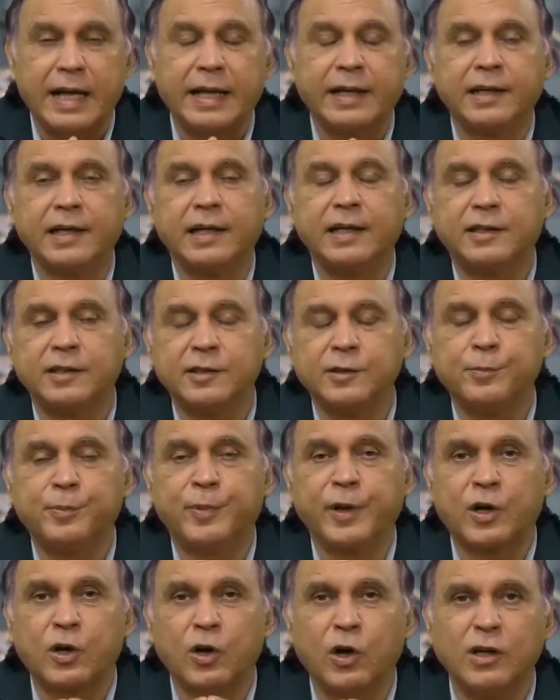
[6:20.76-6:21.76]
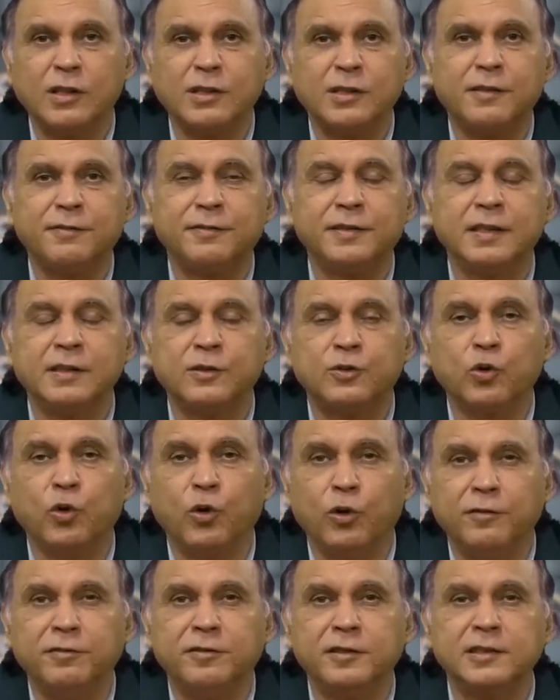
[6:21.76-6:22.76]
And it is because of this
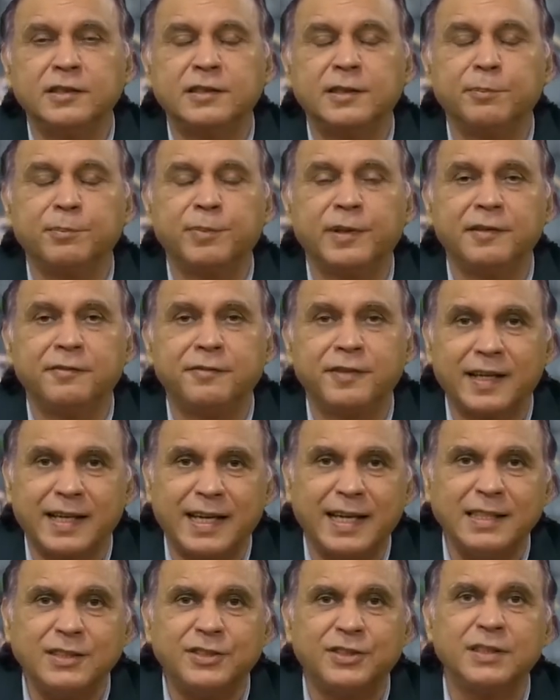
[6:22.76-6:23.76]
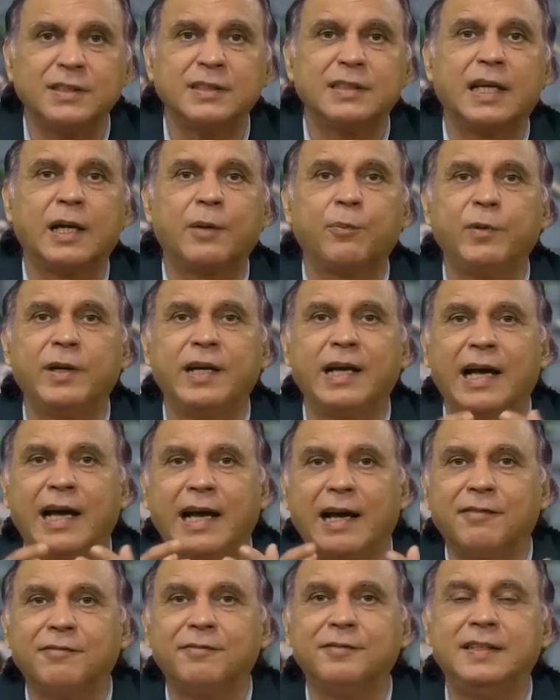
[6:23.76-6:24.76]
oversimplification that we
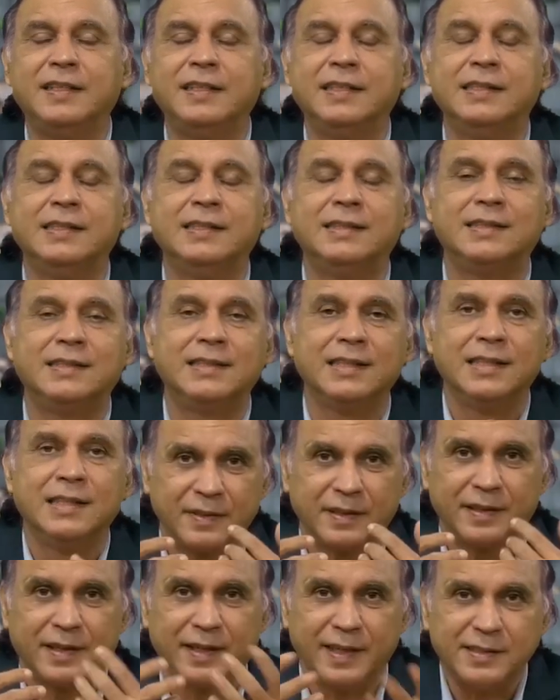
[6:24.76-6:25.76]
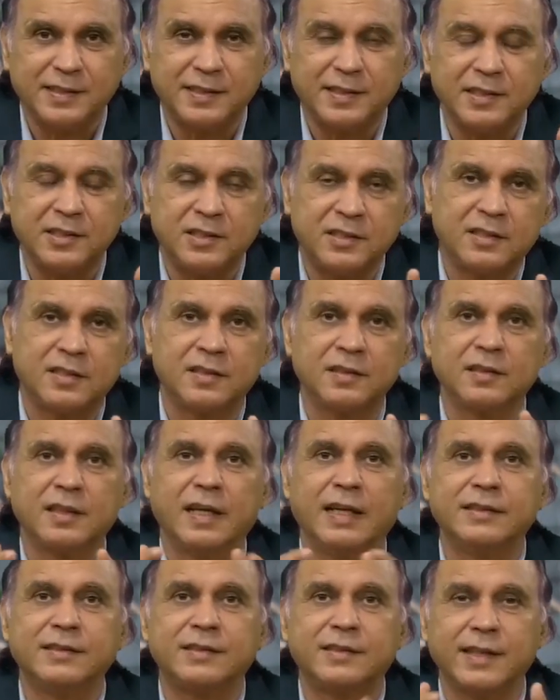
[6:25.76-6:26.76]
have these racist
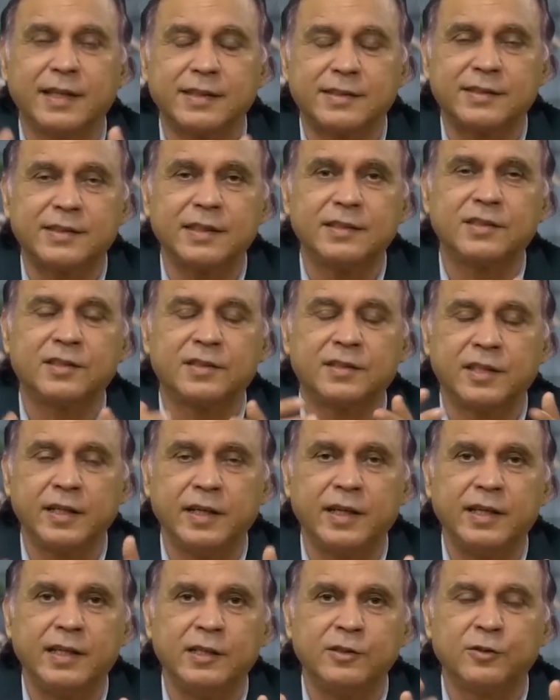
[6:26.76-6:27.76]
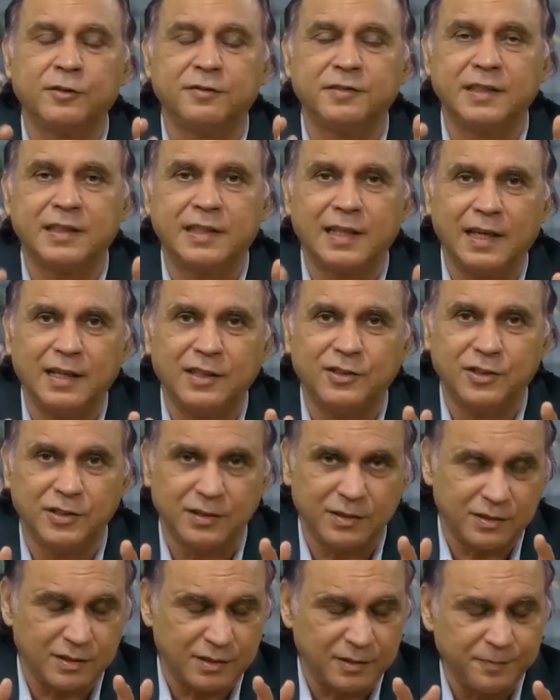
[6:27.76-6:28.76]
and sexist theories of
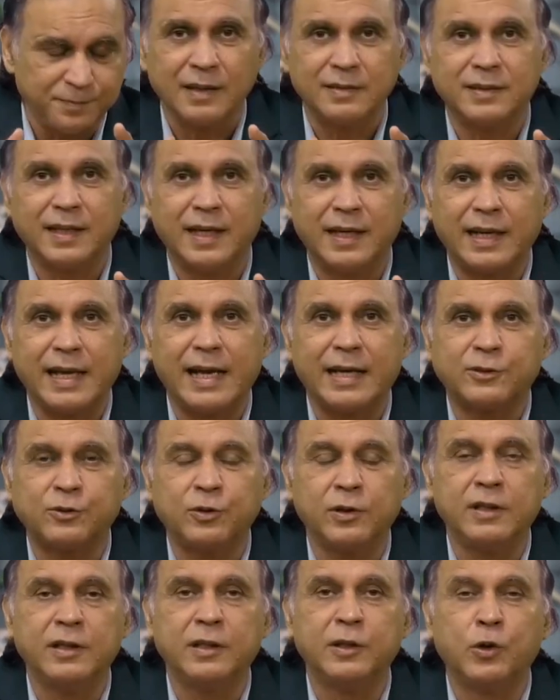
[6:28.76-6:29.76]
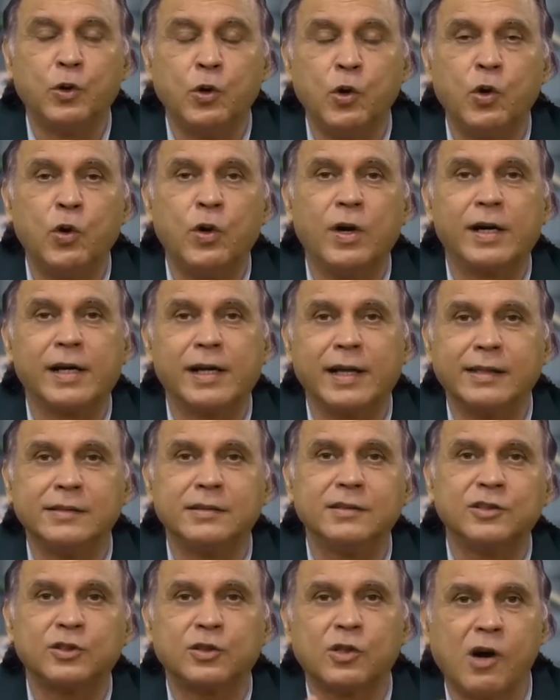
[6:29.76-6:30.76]
intelligence that actually go
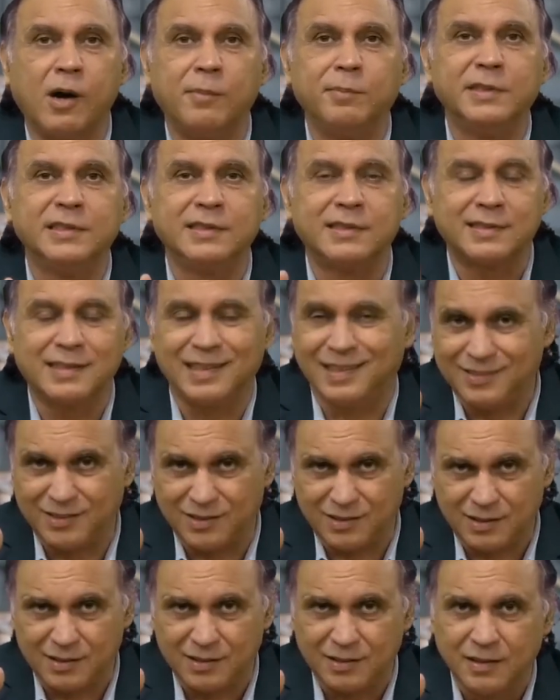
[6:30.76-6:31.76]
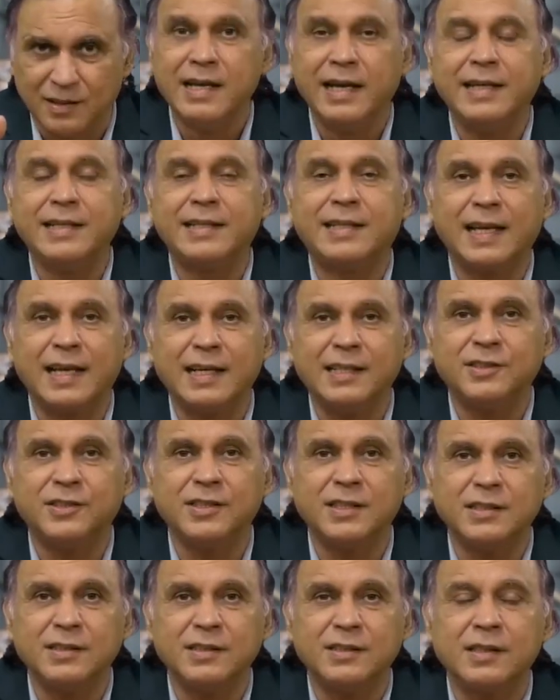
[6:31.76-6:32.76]
against common sense.
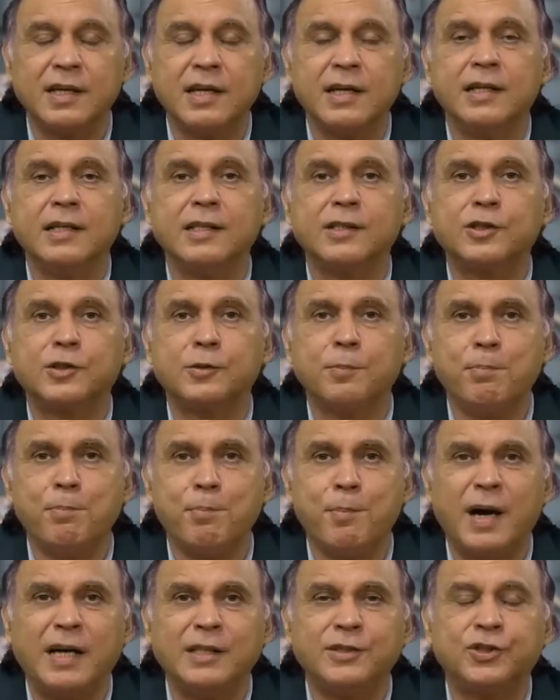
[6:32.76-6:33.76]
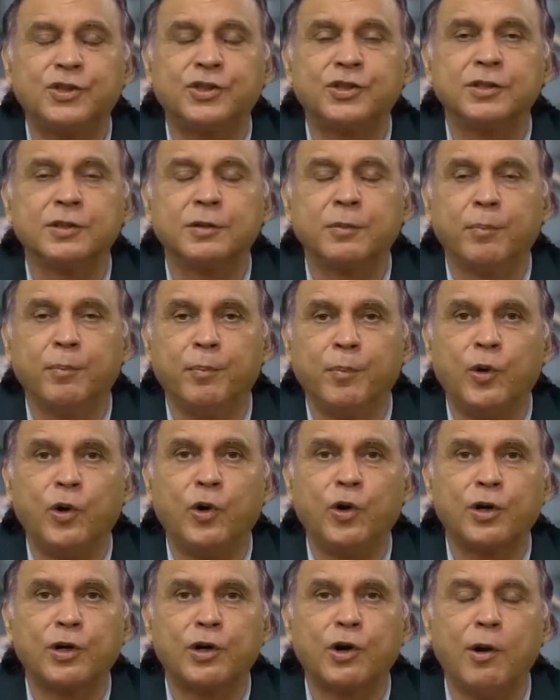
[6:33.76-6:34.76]
Intelligence is much
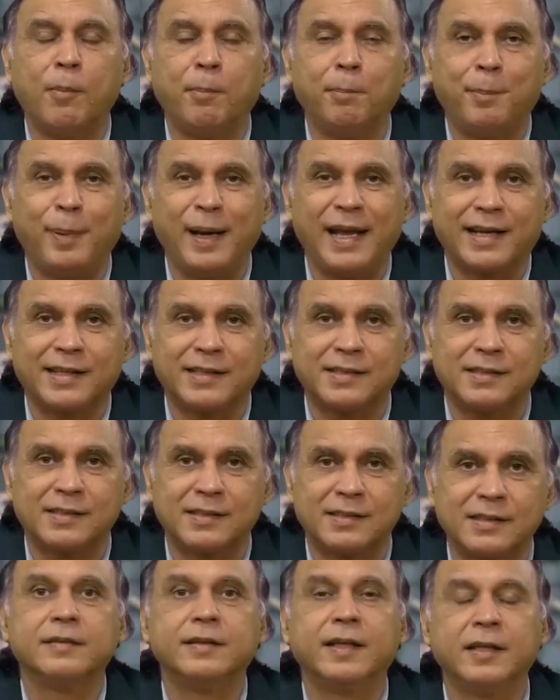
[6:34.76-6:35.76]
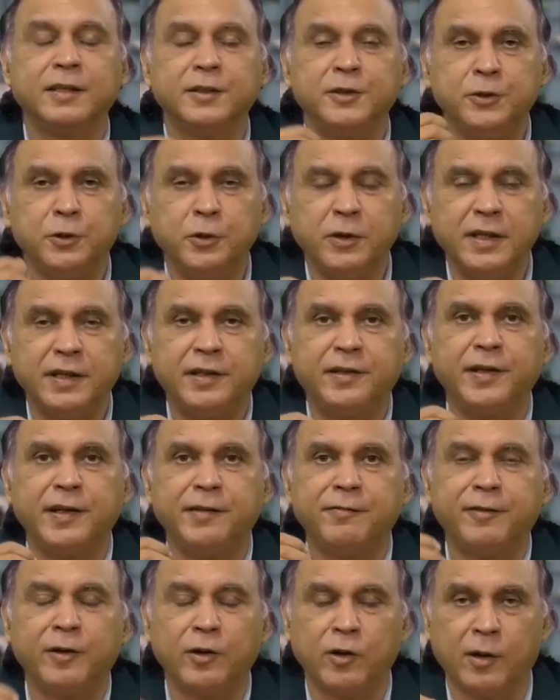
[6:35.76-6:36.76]
more complex than a
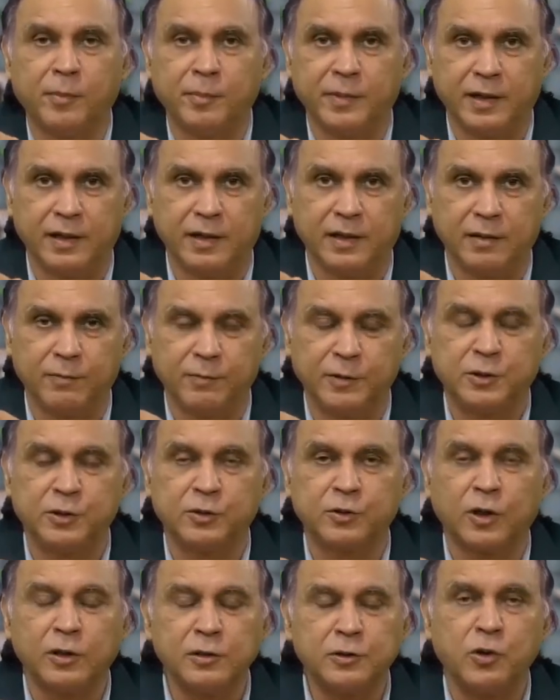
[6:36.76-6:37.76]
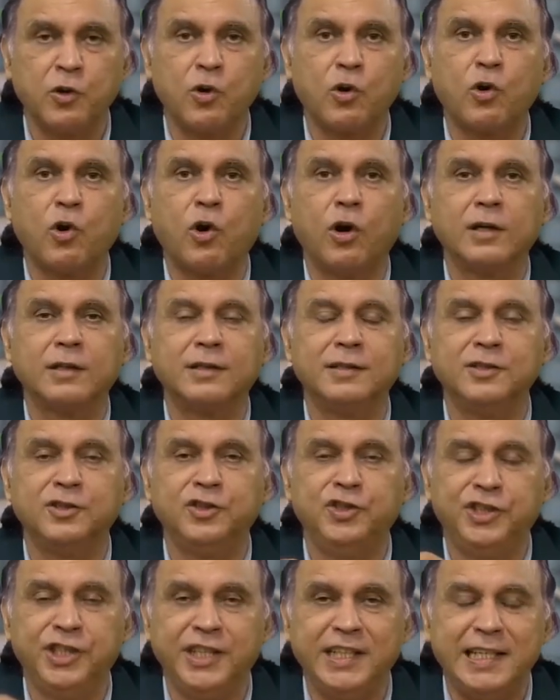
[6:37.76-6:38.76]
unitary phenomenon, which is also called the
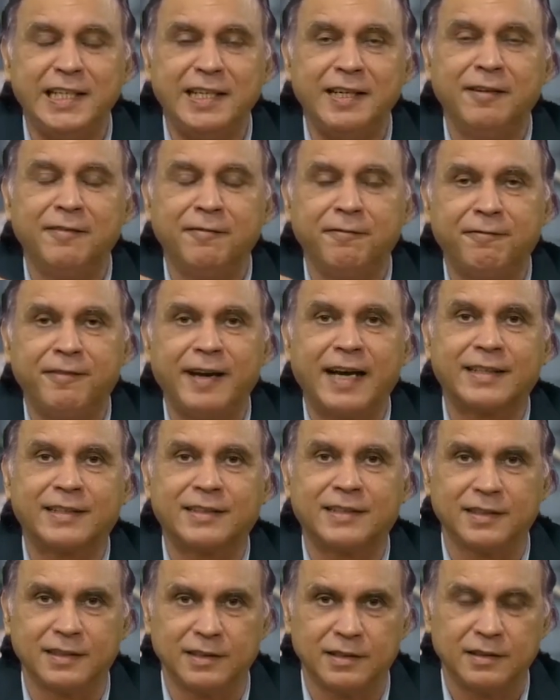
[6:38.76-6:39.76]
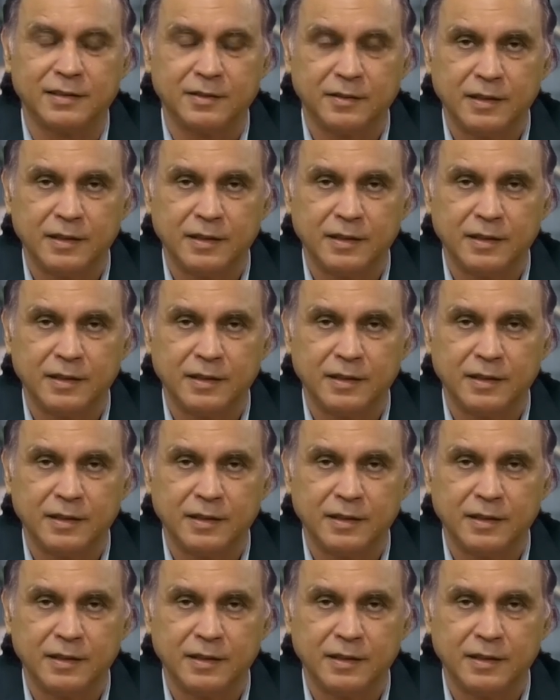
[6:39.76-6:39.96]
G factor.